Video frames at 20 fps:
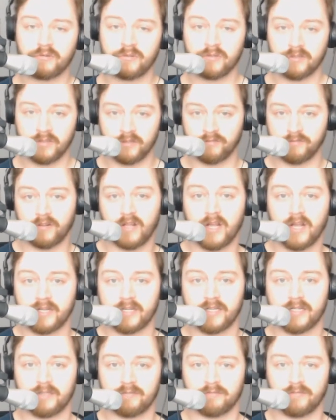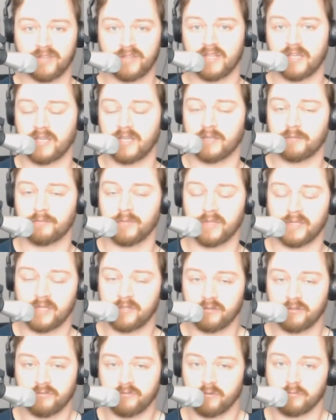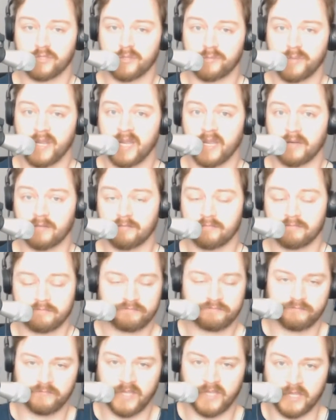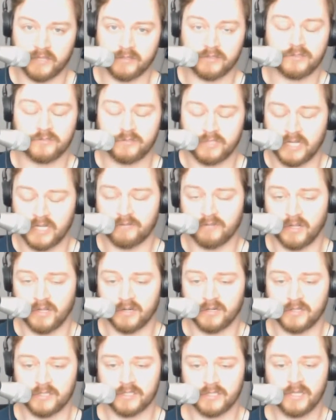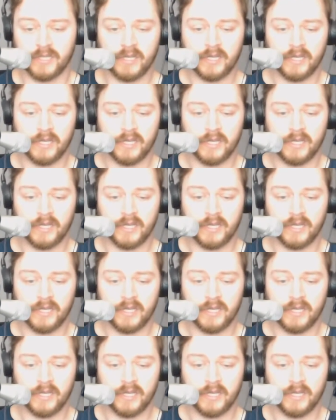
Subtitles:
the vlogging thing, but they do it from Japan, hence J-vloggers.